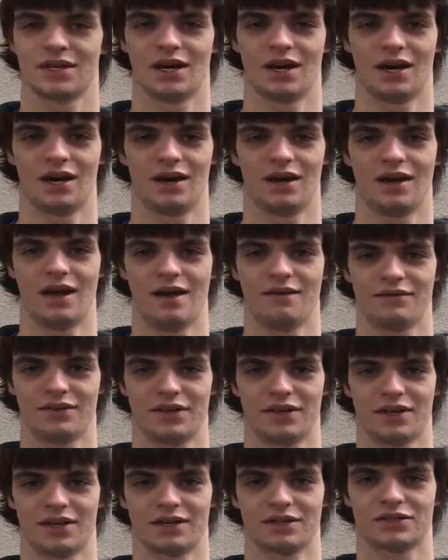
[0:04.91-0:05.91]

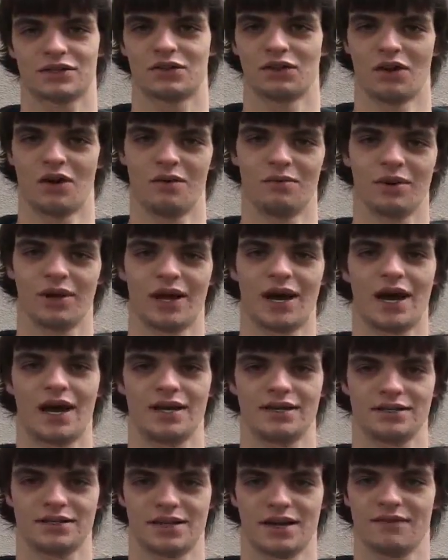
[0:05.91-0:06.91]
Everything's
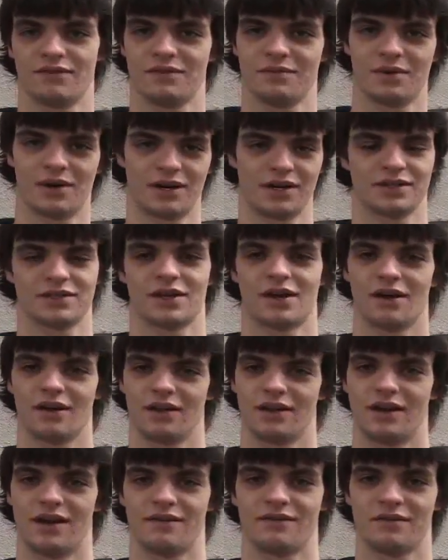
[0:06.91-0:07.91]
globalized, everybody's
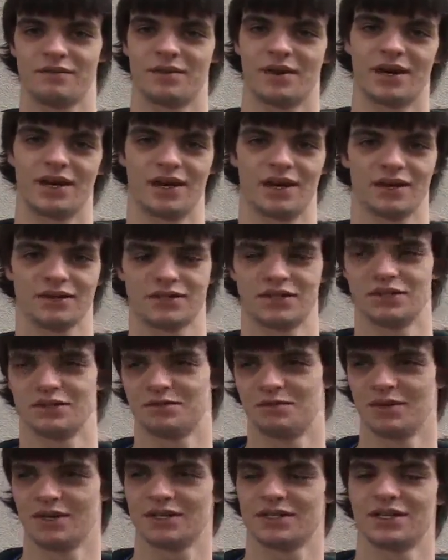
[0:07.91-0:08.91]
all in everybody else's
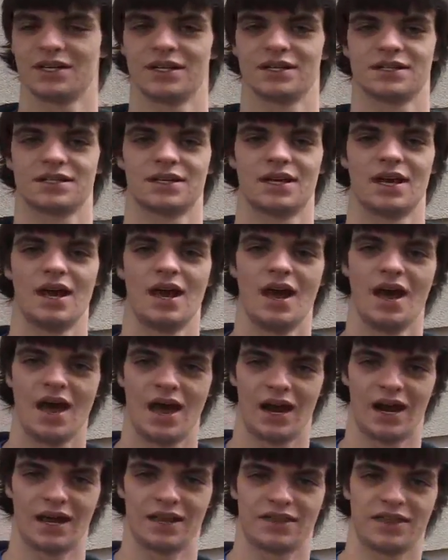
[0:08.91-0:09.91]
business.
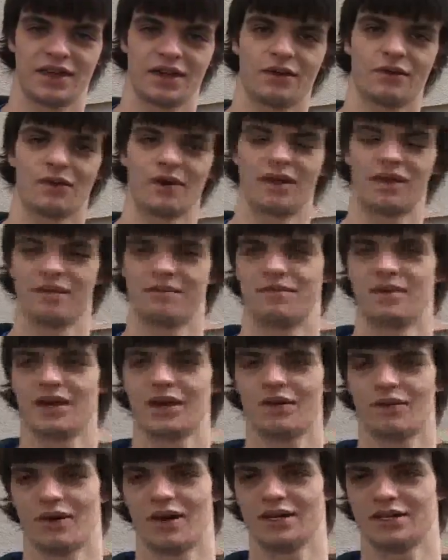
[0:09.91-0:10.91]
And I think one of the big
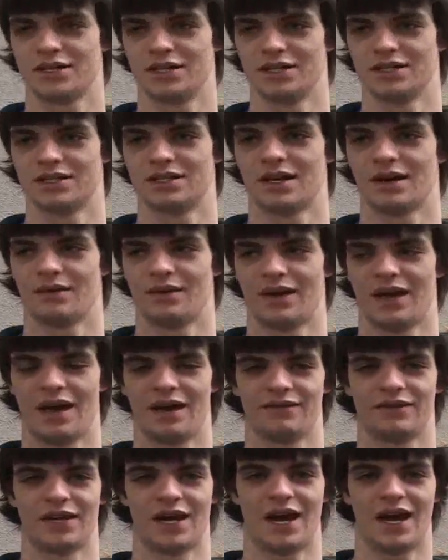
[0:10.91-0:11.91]
questions that we
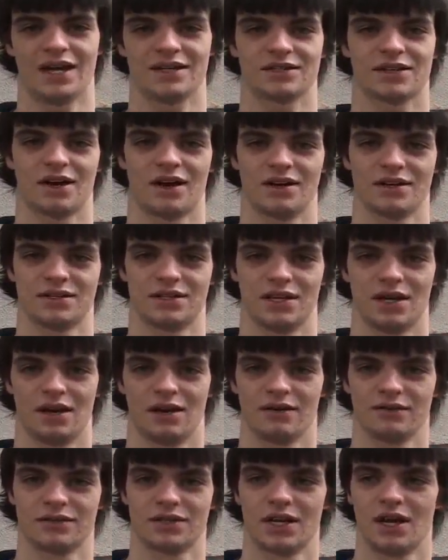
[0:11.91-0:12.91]
have to ask
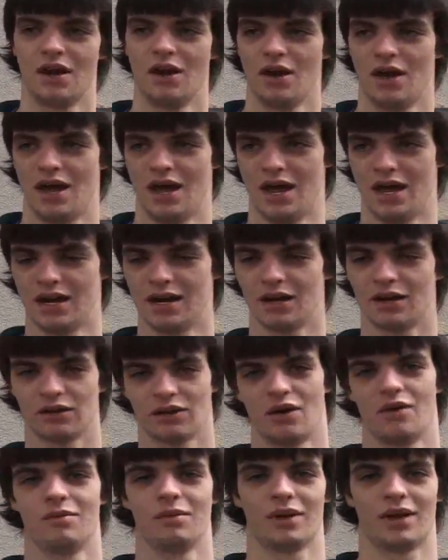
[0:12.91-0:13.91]
ourselves in a
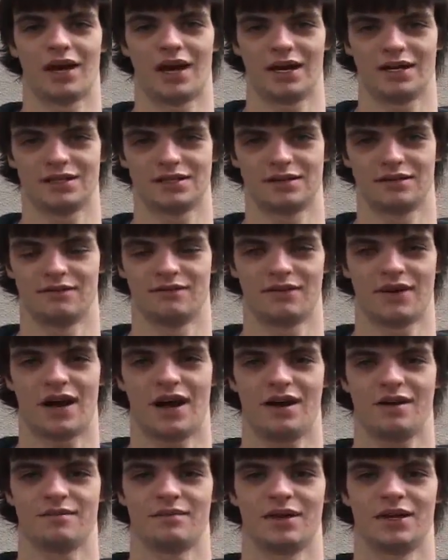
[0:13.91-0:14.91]
globalized
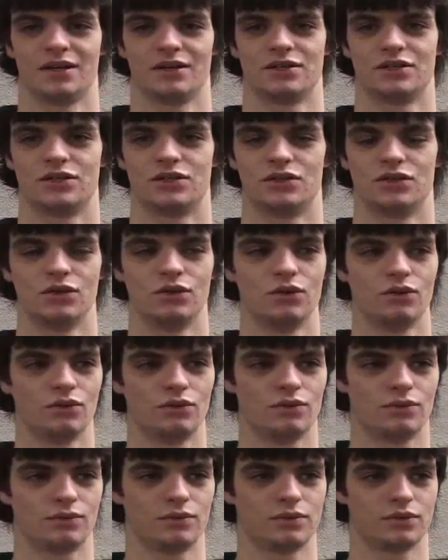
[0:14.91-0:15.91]
environment,
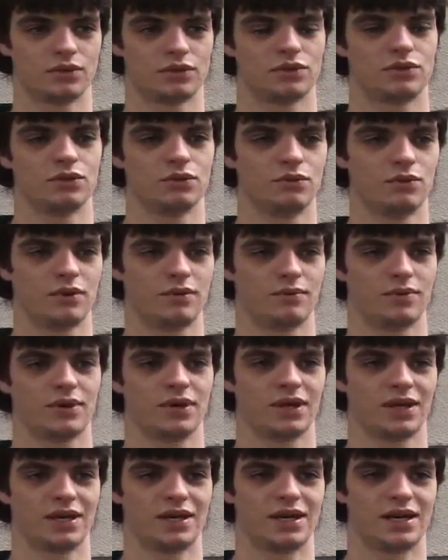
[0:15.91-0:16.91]
do we
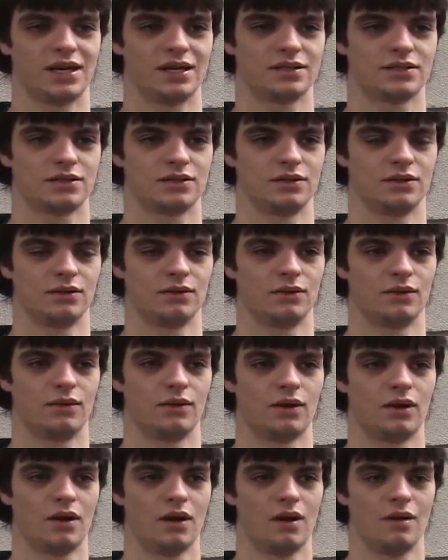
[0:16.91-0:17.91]
really need to
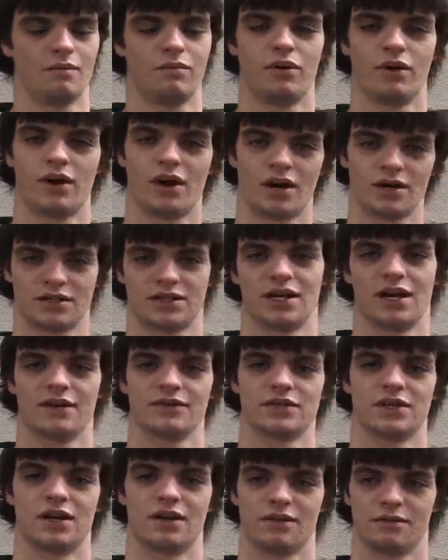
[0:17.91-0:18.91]
put
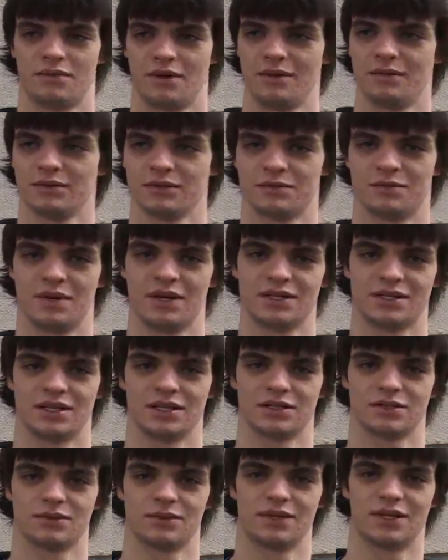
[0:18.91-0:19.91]
ourselves in other people's
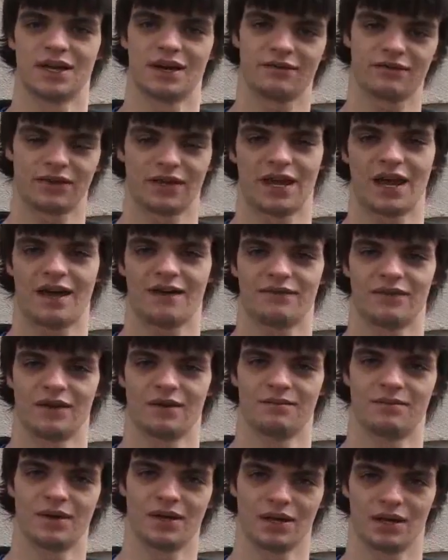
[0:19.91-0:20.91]
business? We definitely have the
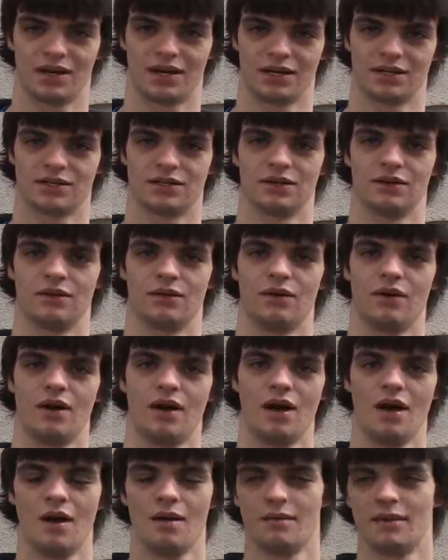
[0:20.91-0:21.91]
ability to,
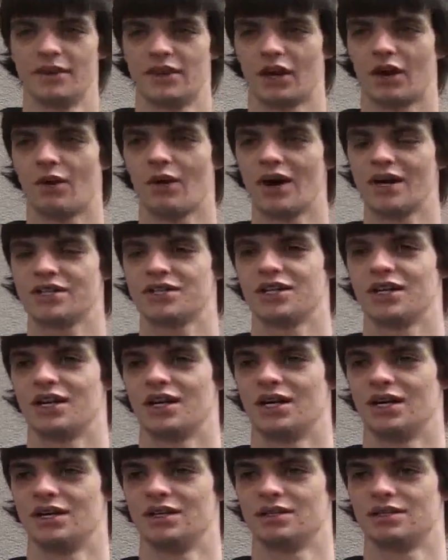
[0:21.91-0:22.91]
but the question
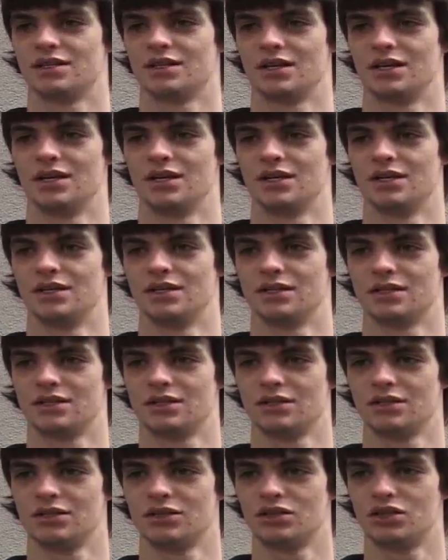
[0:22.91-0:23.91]
is
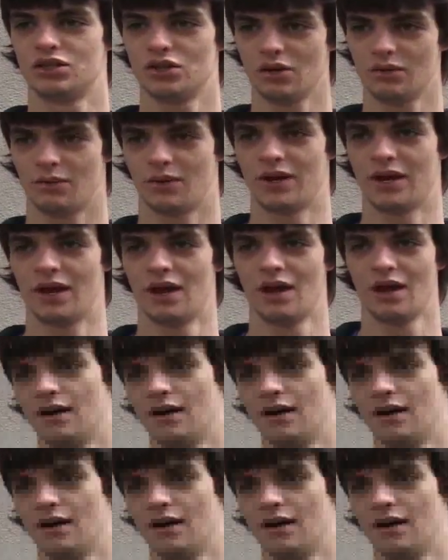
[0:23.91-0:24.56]
should we?